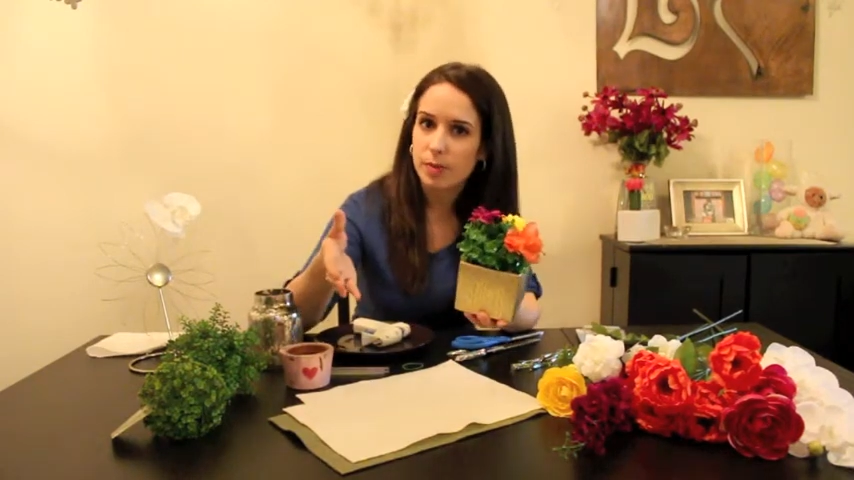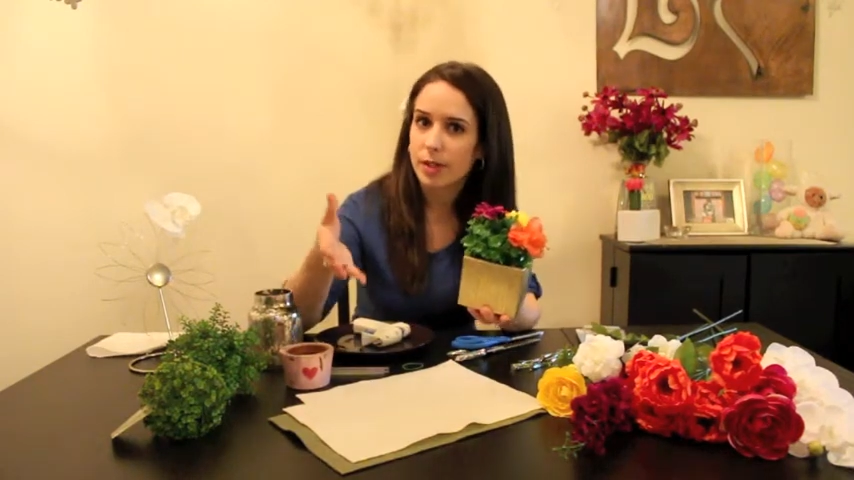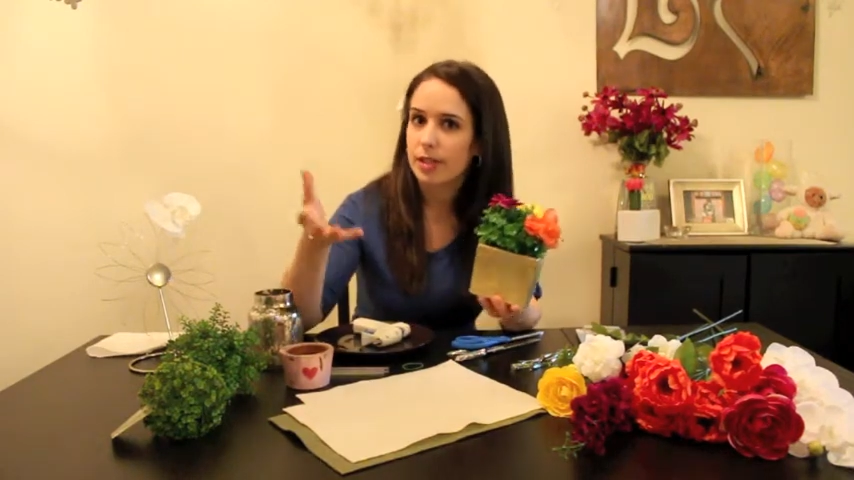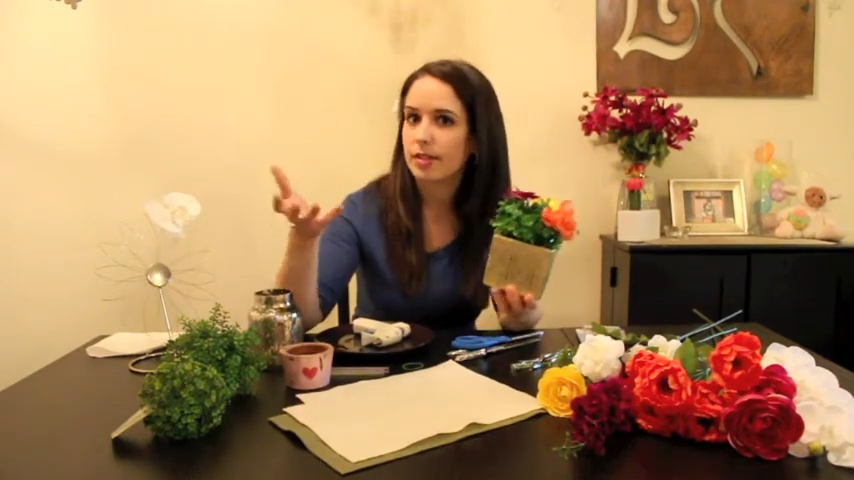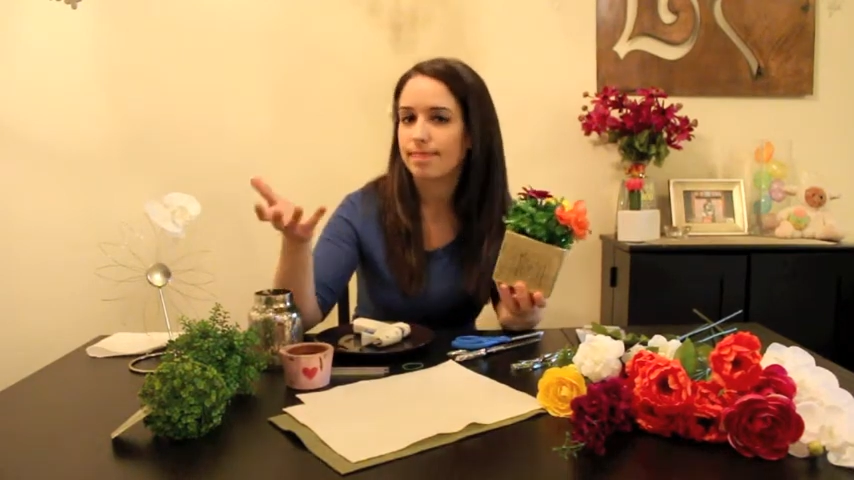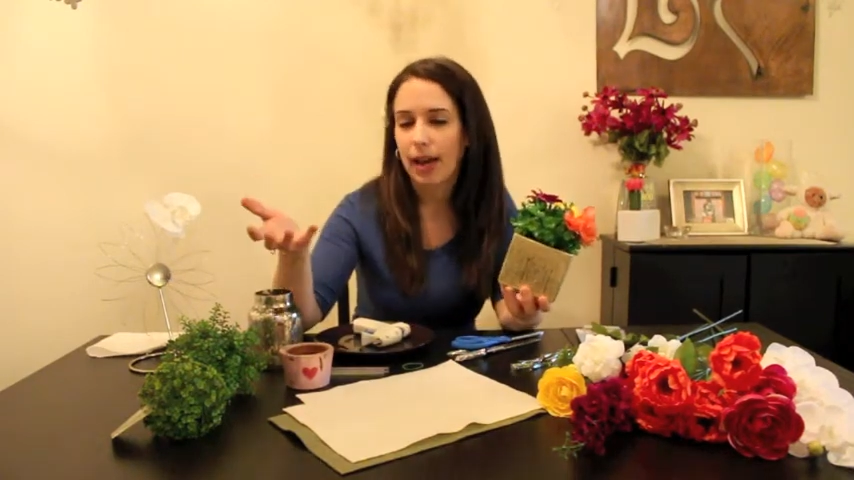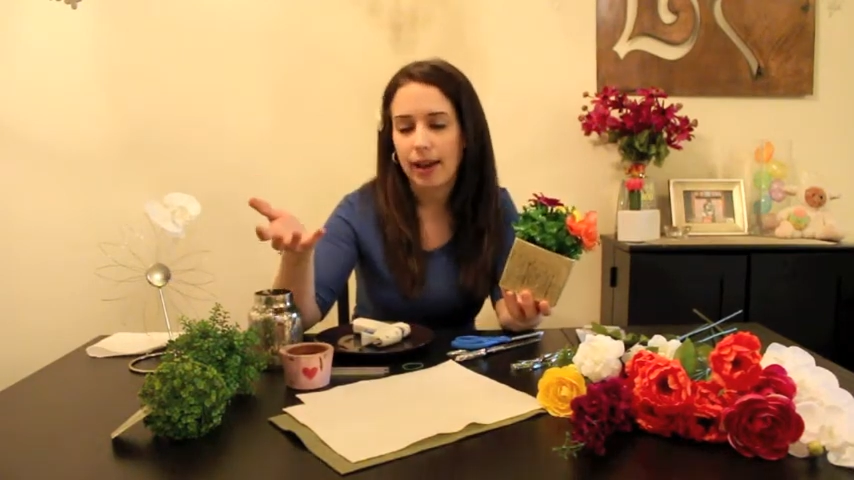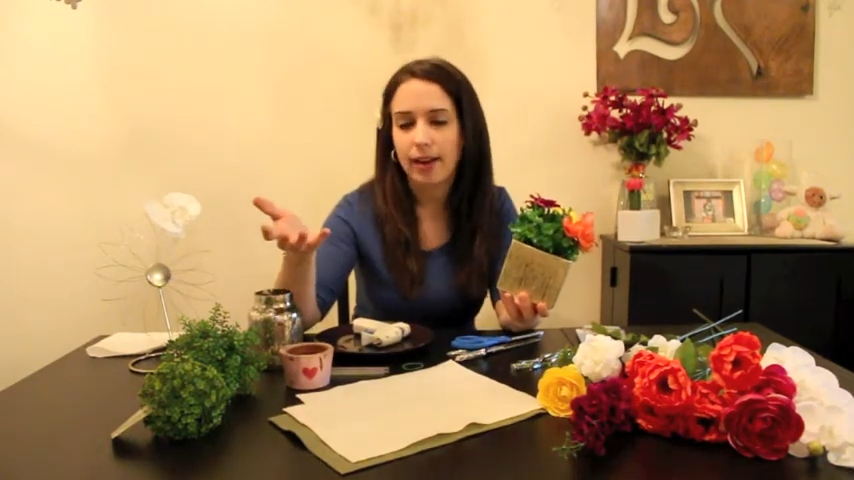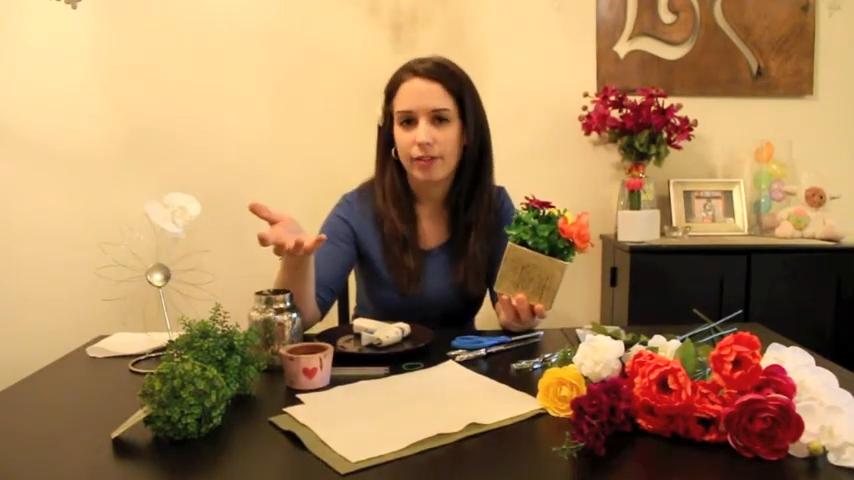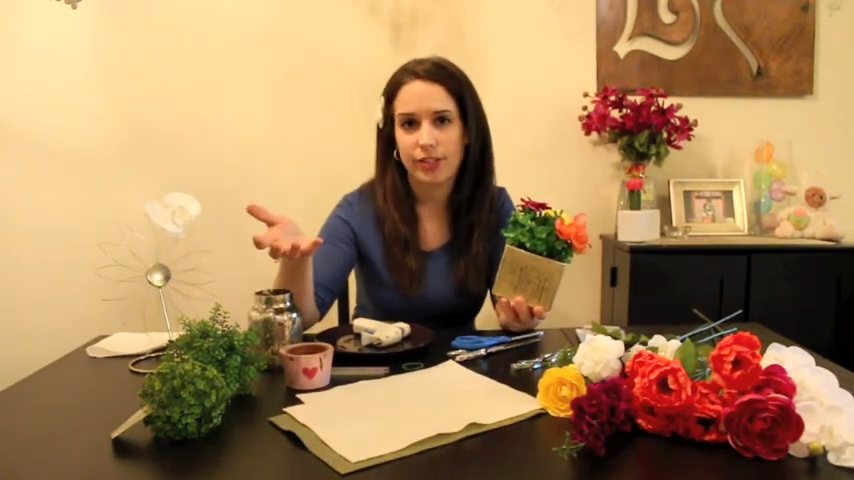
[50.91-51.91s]
Because
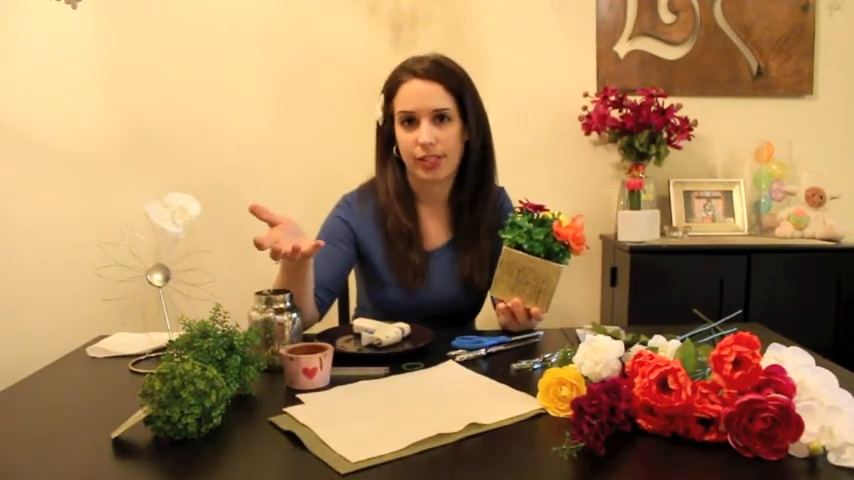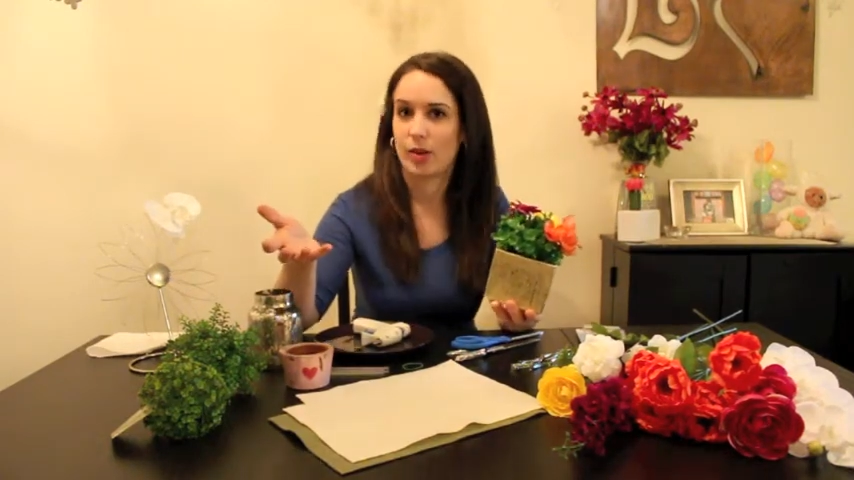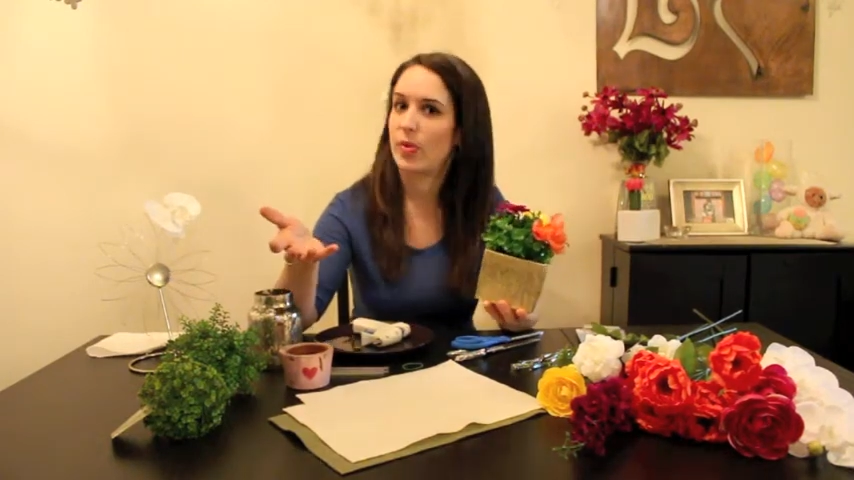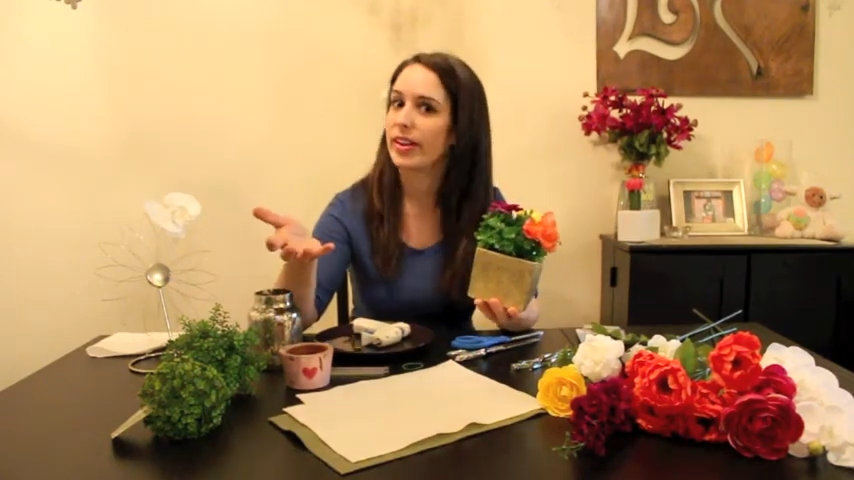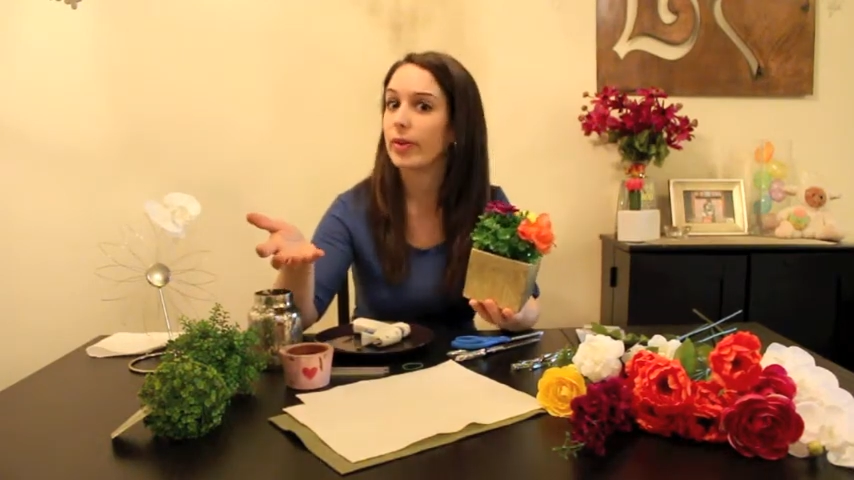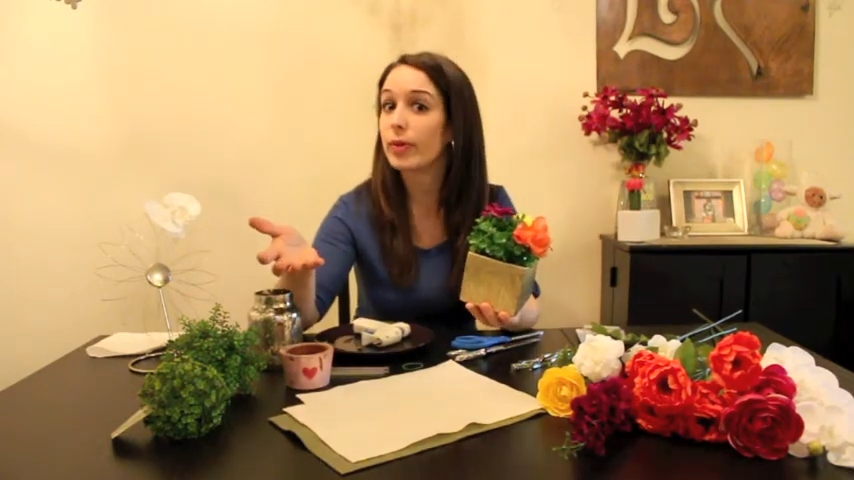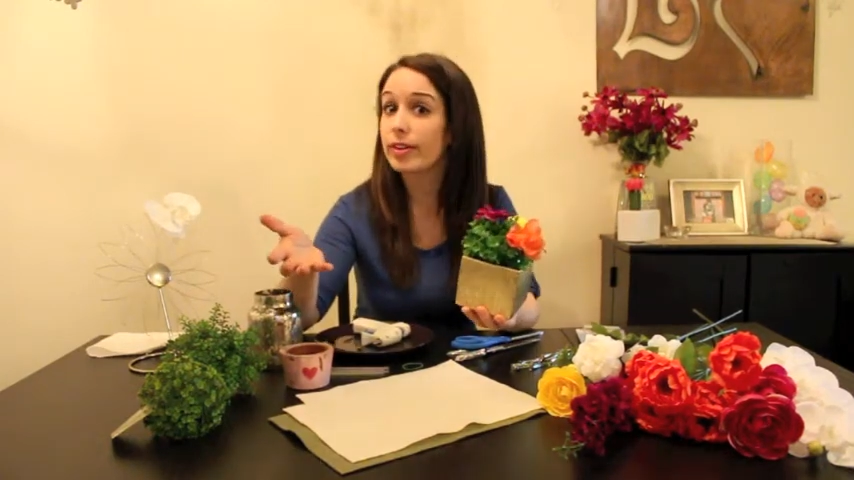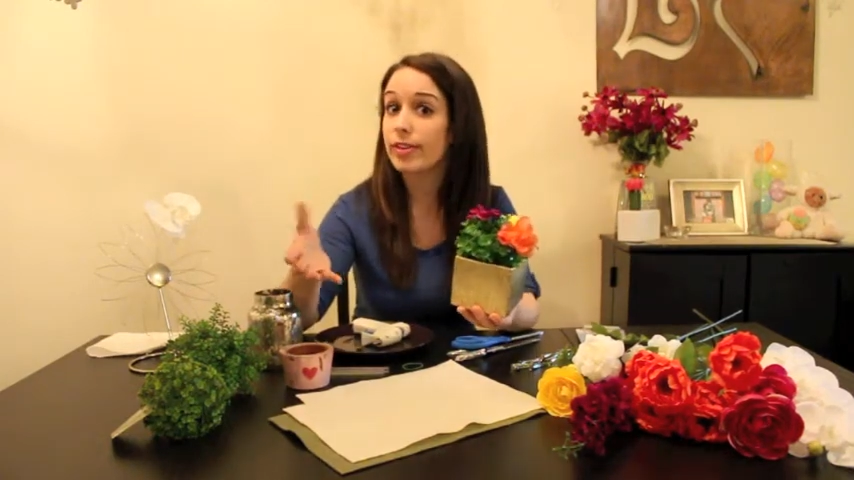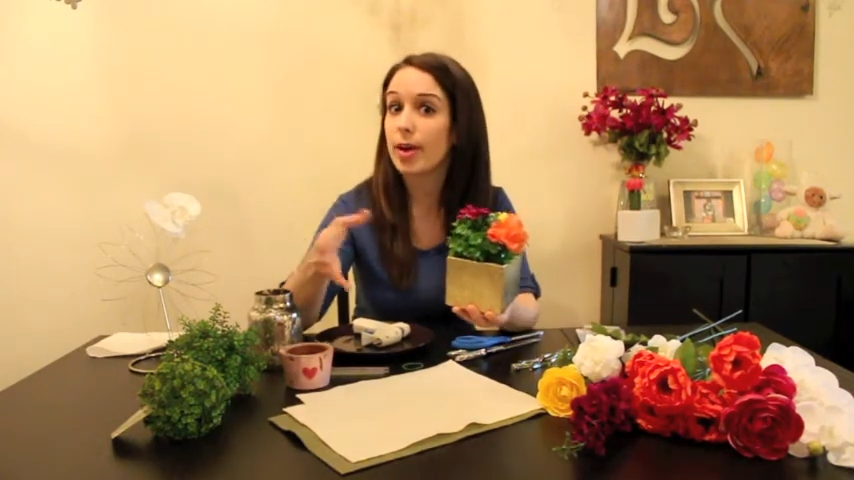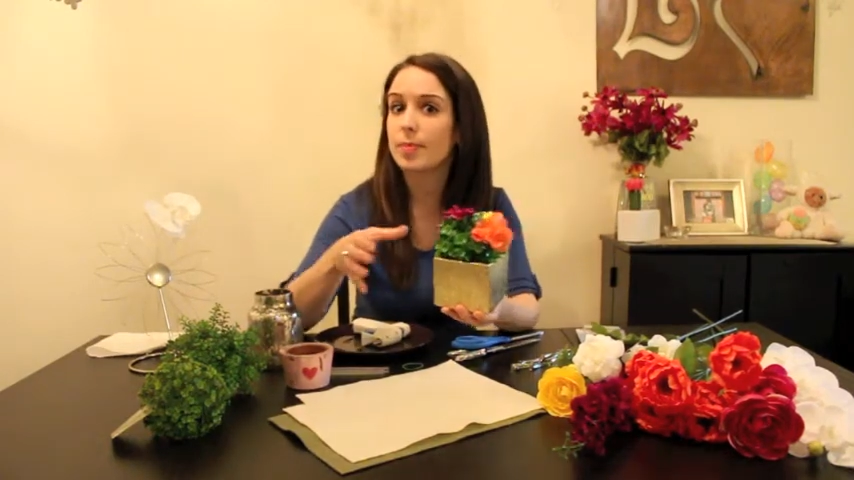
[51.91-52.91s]
I obviously don't want to get rid of
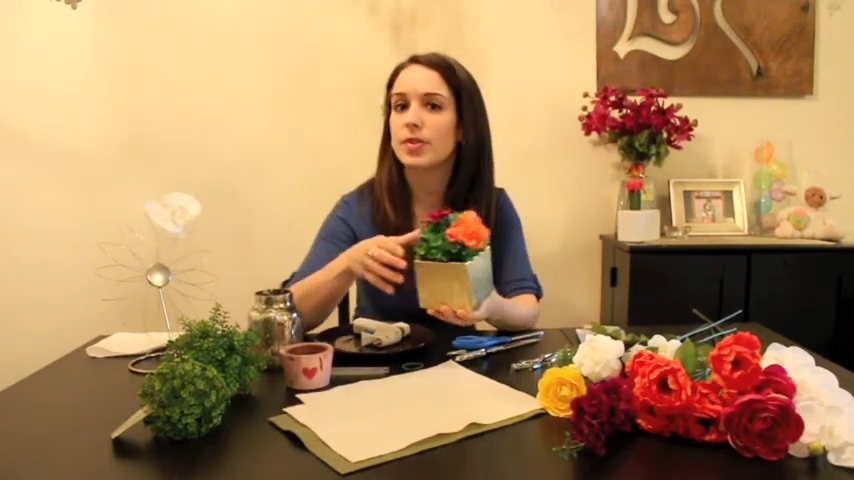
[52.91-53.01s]
them,